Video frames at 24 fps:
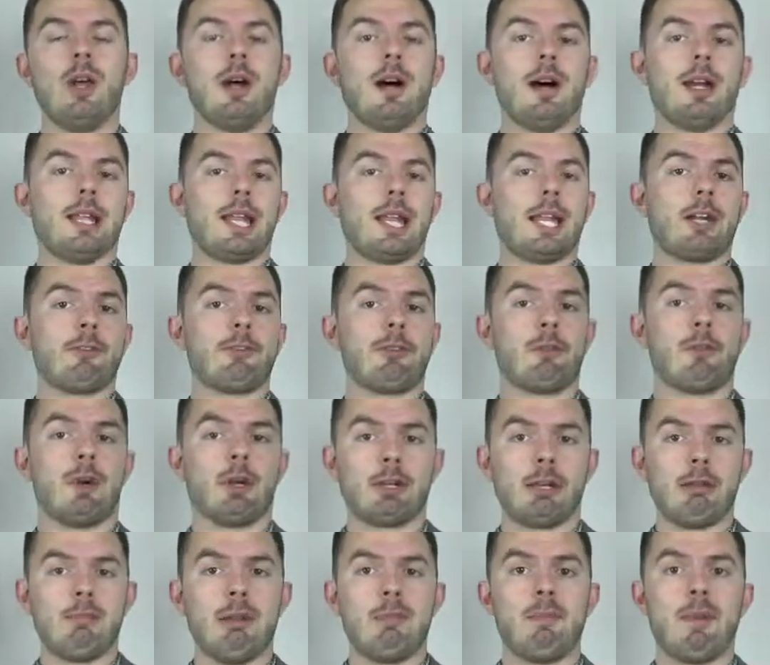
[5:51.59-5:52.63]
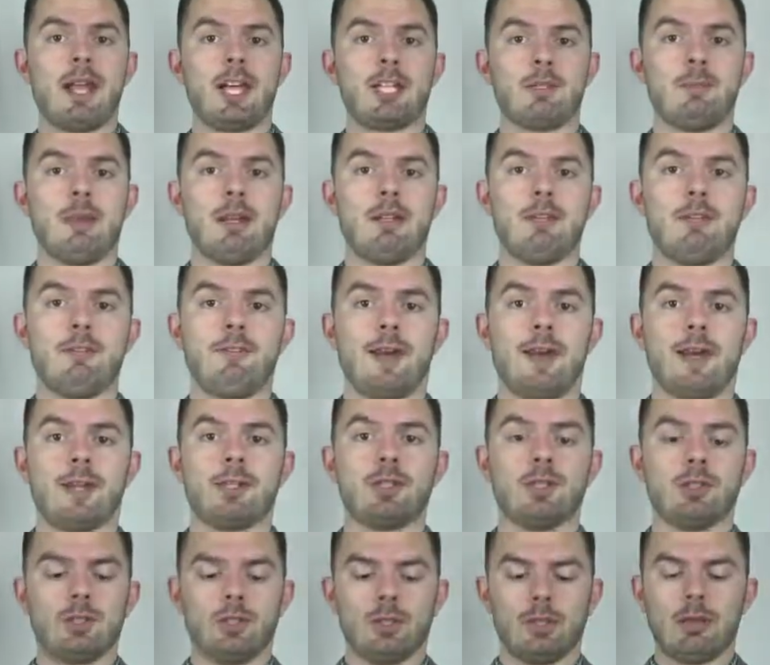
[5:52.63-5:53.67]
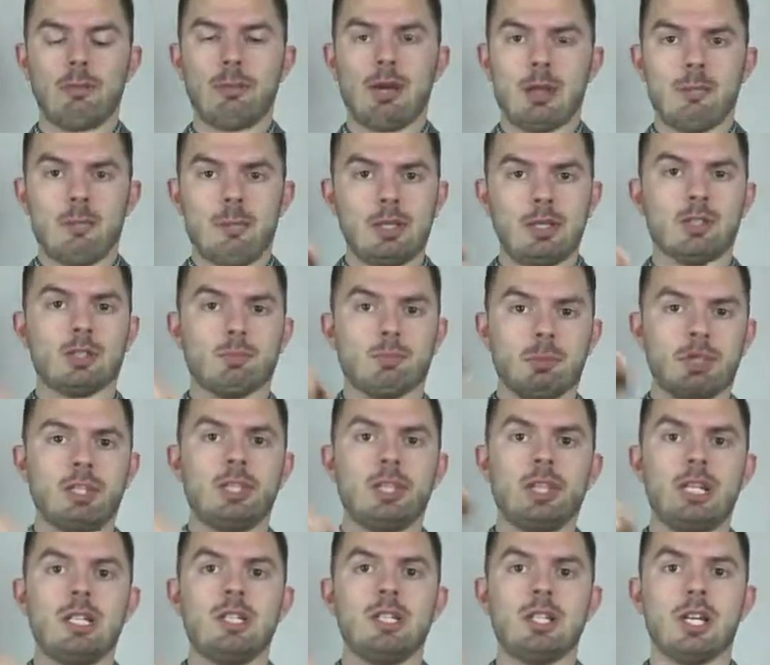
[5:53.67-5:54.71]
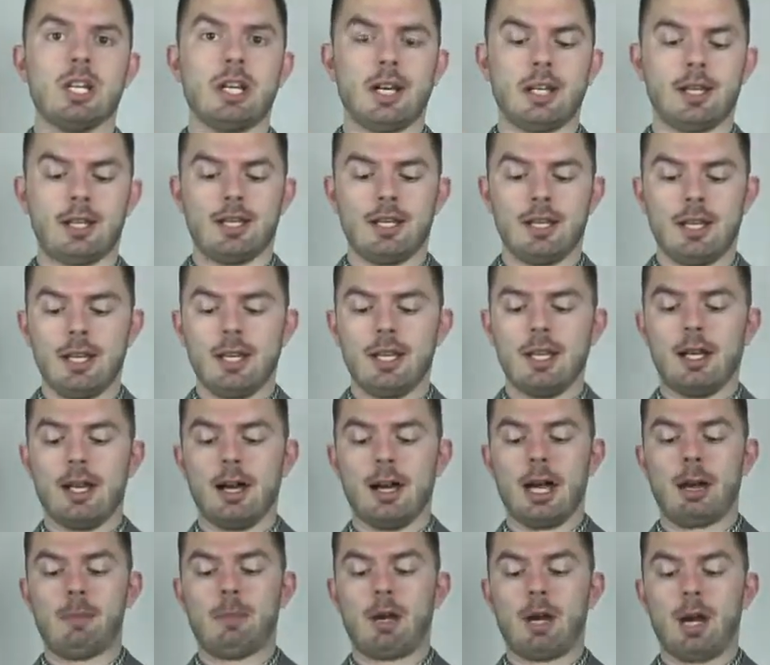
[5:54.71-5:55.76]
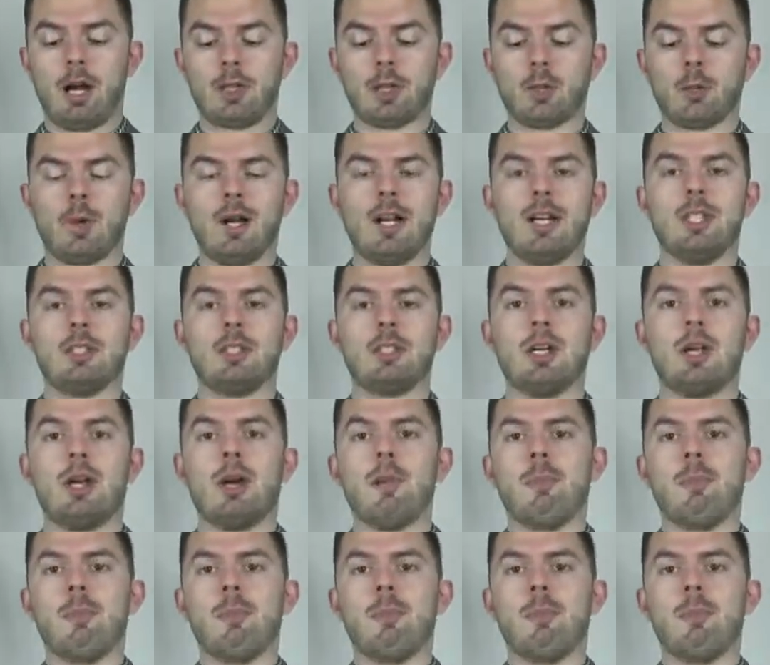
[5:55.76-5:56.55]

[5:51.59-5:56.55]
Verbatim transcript: A lot of them are going to be mass manufactured, so they might be just machine done, and but otherwise,